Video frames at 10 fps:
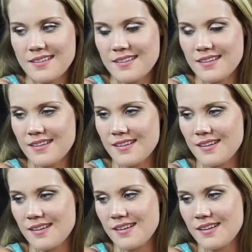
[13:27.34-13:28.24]

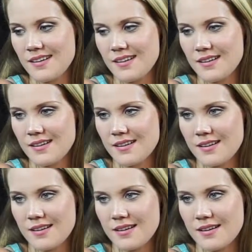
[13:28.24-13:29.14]

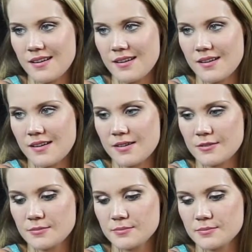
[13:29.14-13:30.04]
This person isn't speaking.